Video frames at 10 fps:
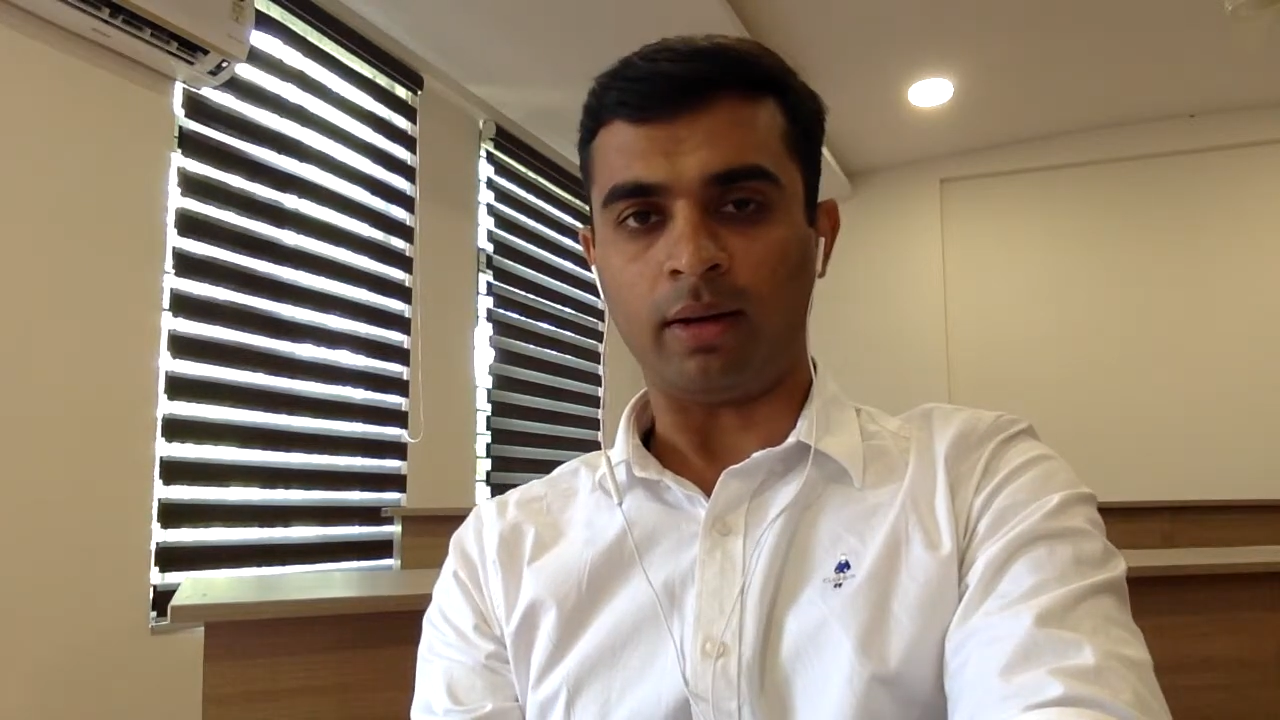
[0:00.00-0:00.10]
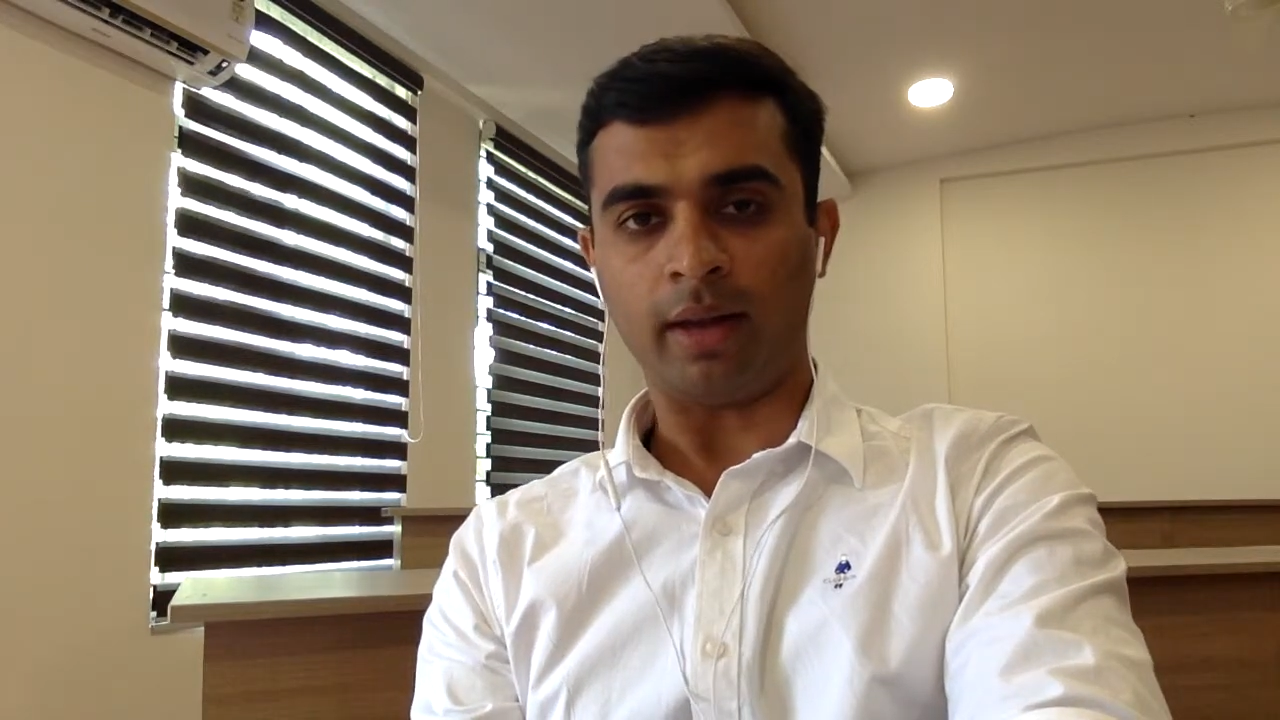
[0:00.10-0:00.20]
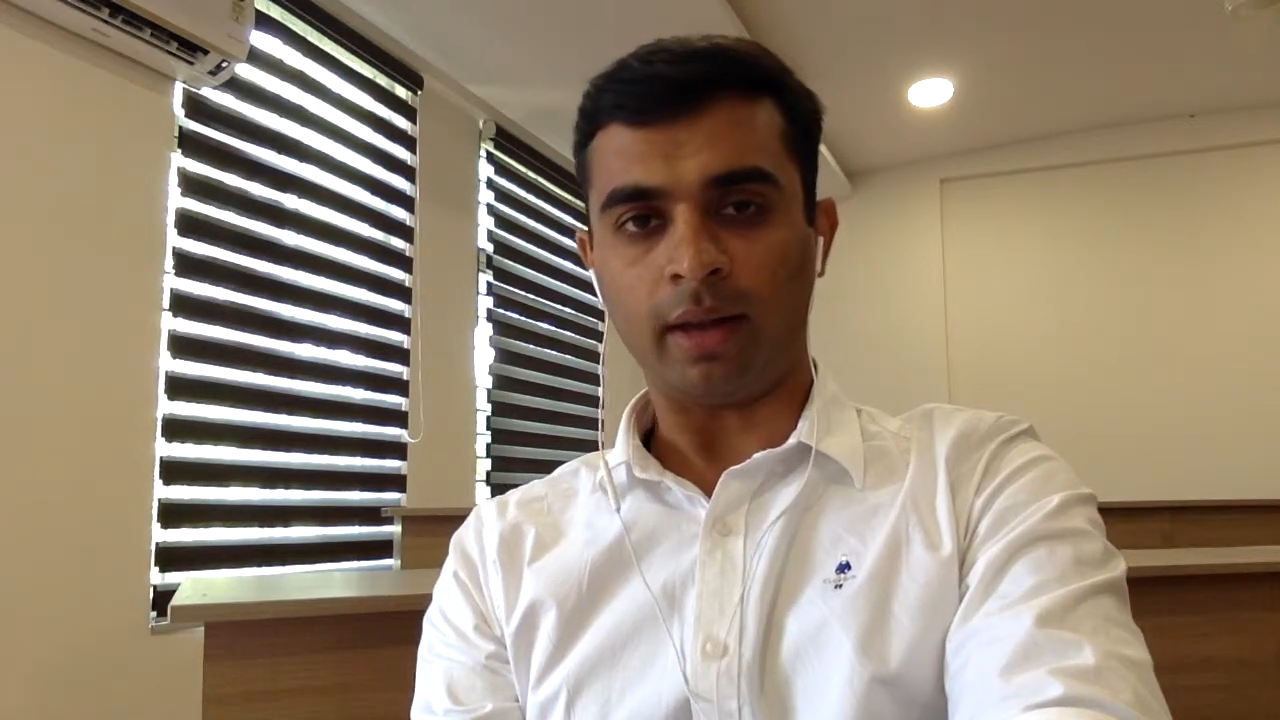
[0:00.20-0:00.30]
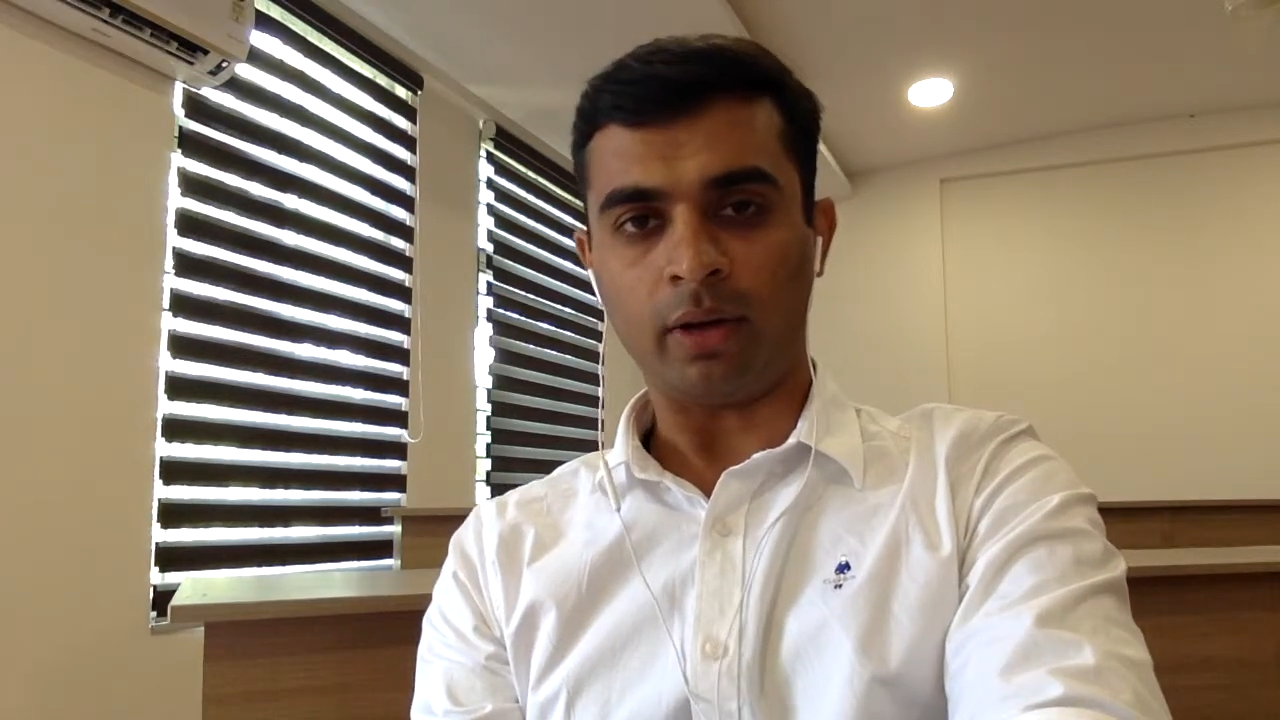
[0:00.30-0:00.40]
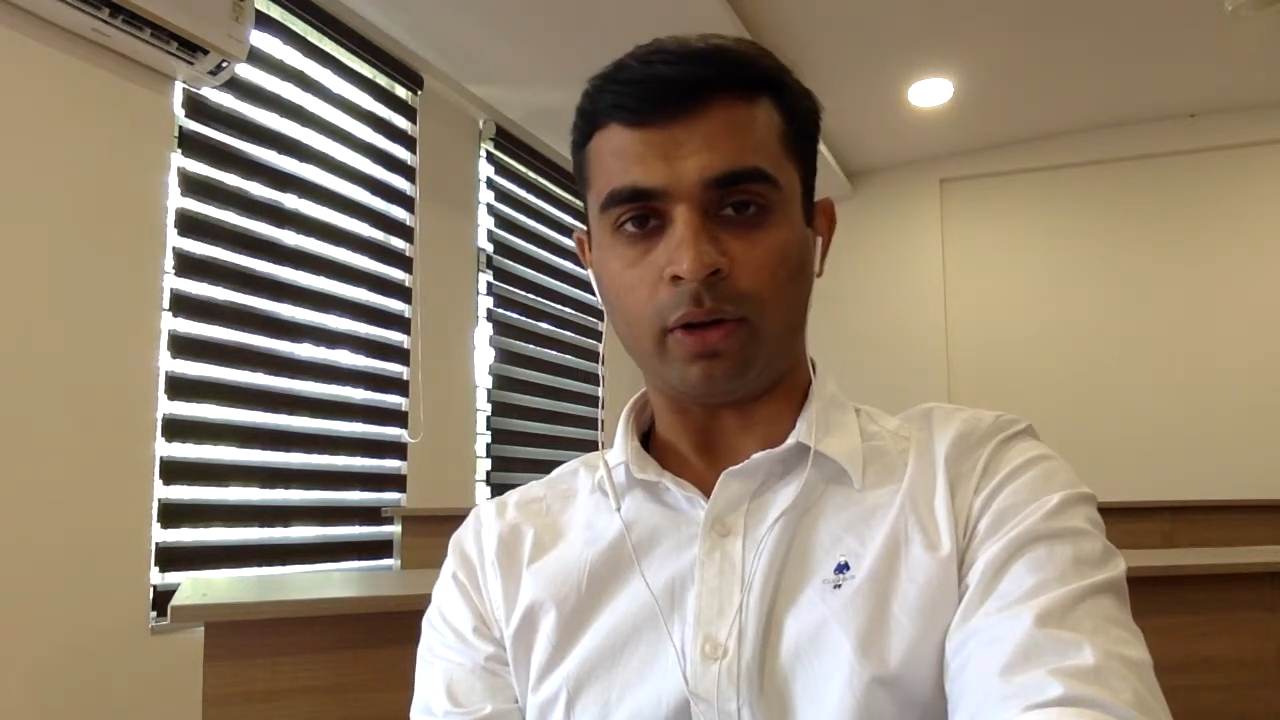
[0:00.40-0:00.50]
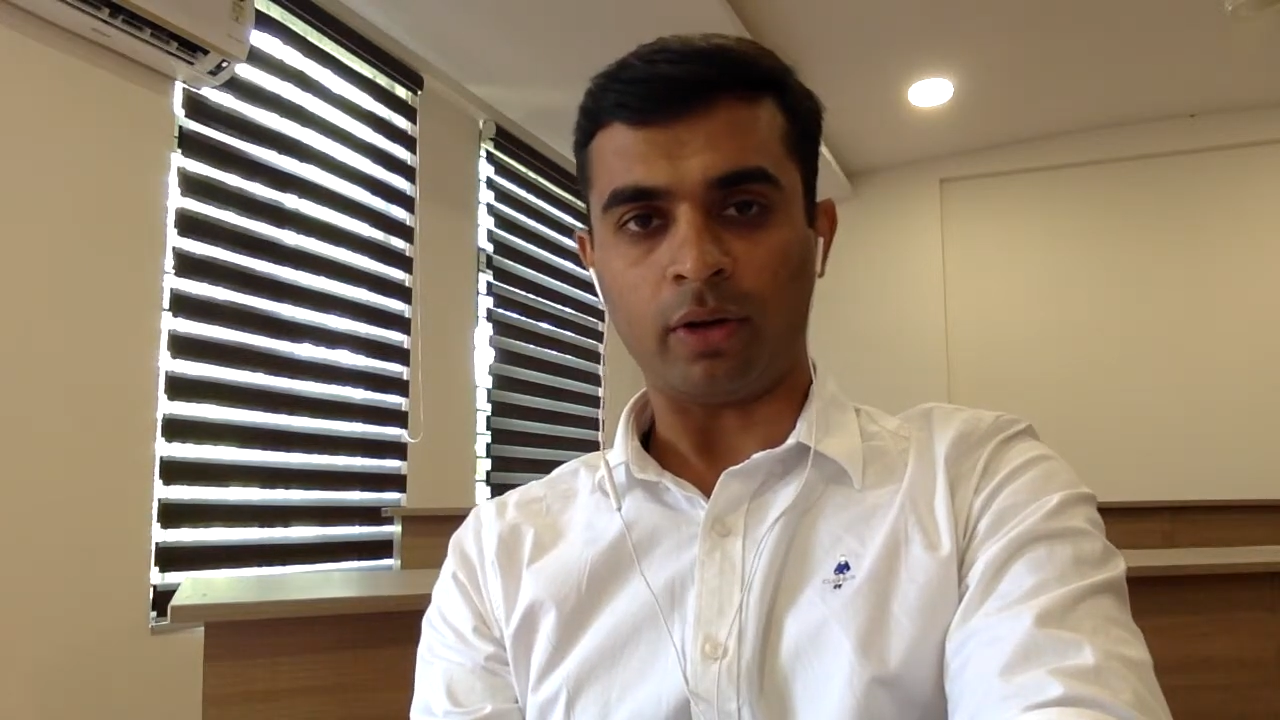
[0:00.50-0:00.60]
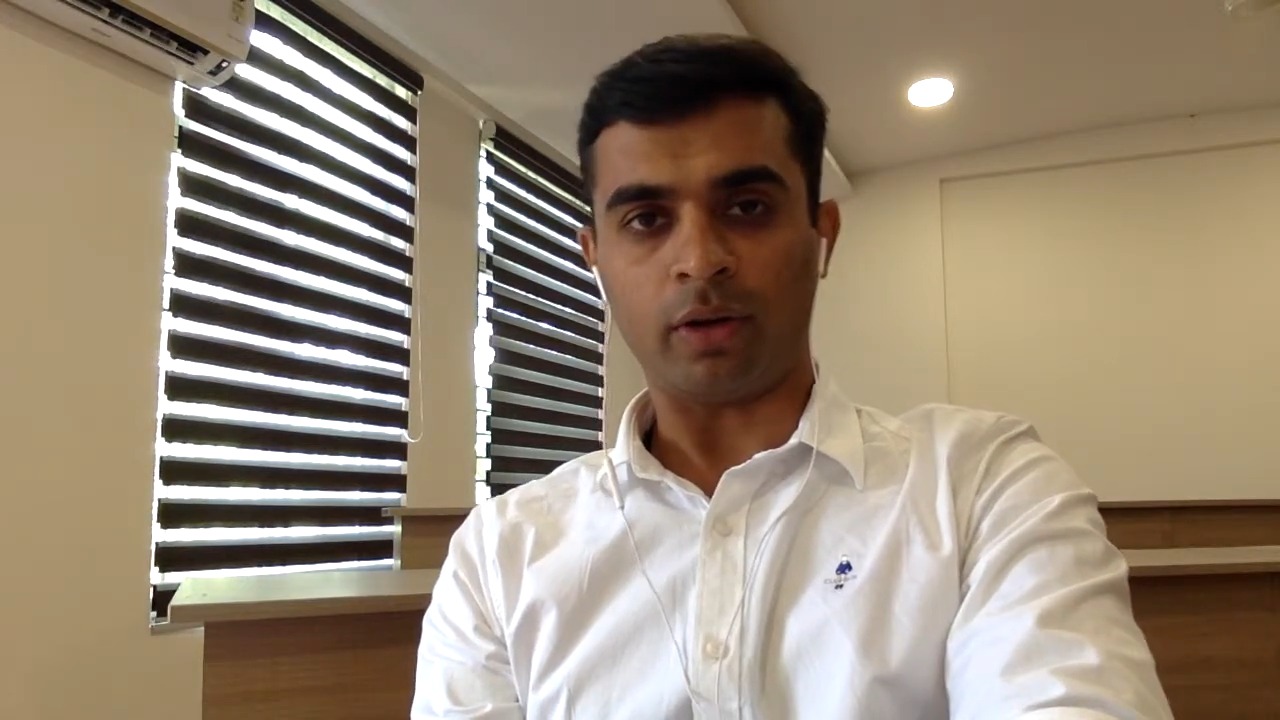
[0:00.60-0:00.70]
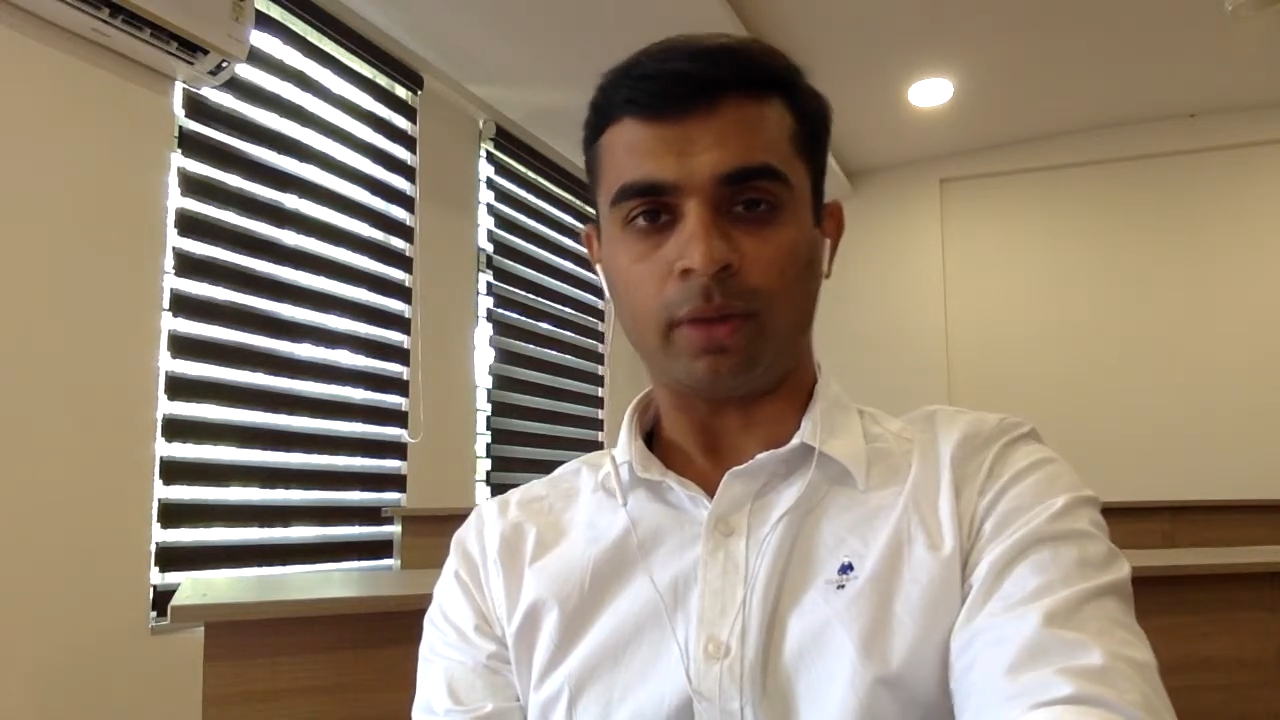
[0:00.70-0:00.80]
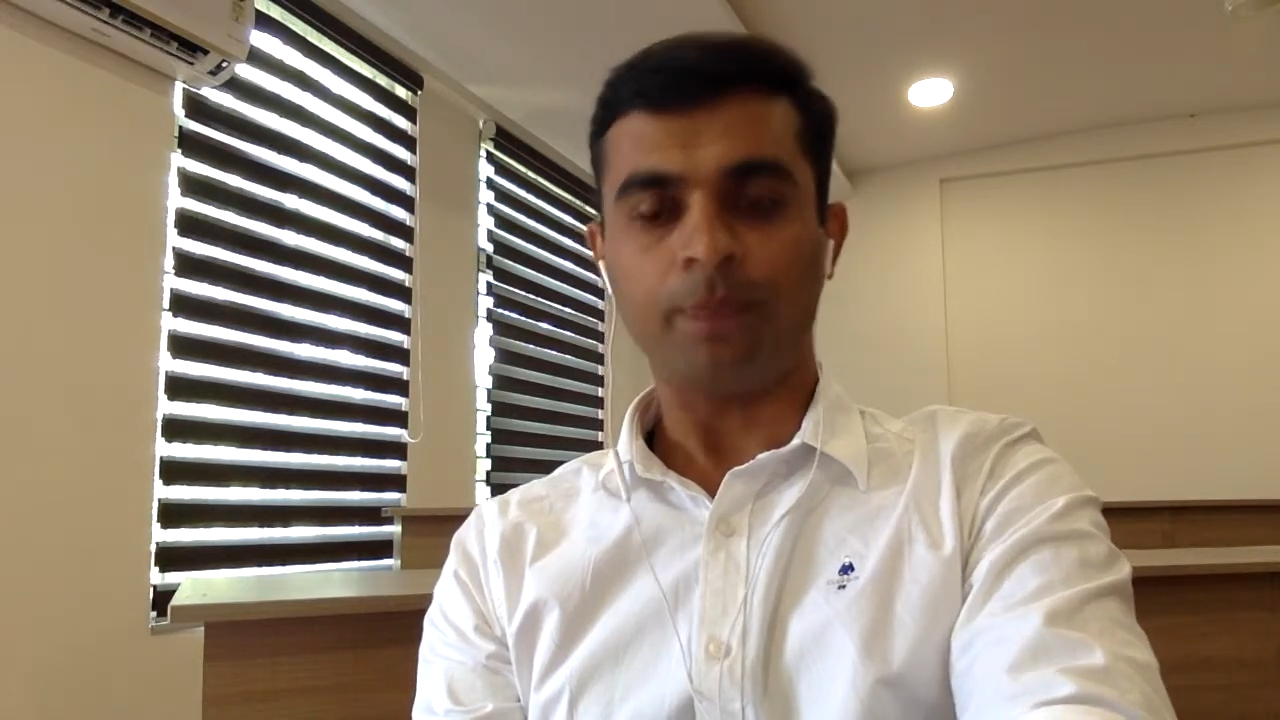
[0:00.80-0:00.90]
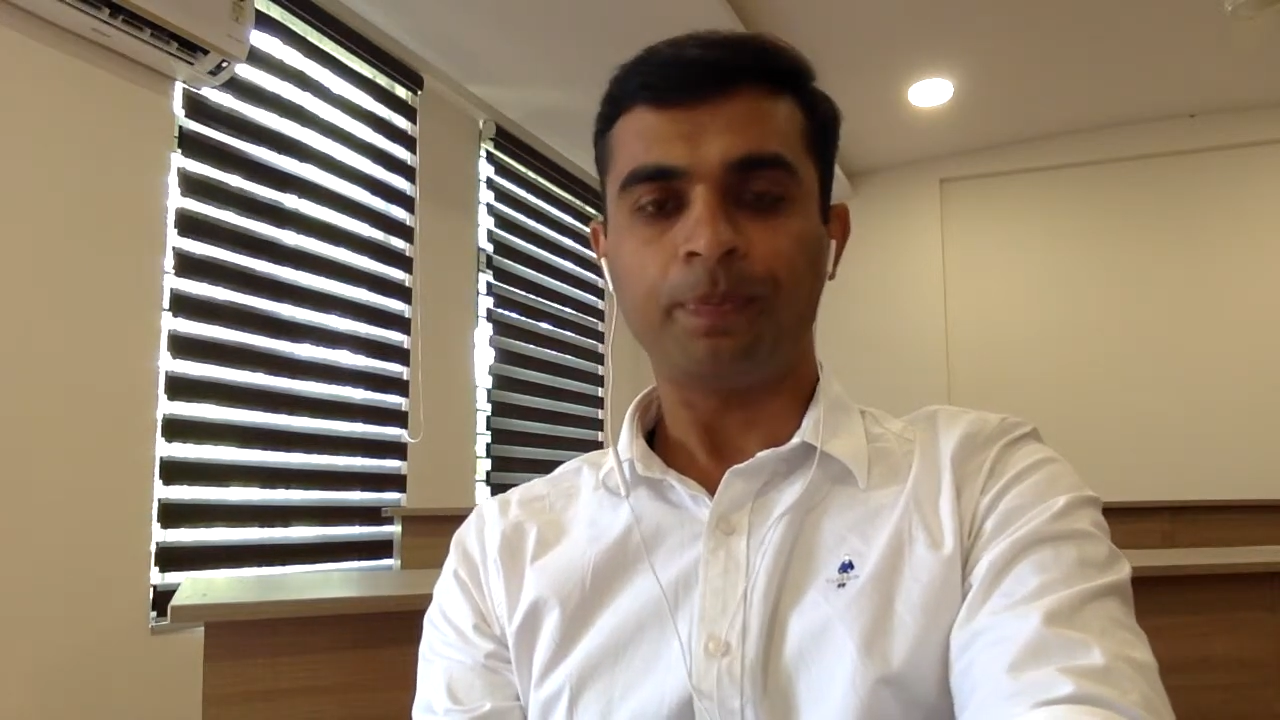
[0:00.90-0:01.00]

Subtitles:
rain or not?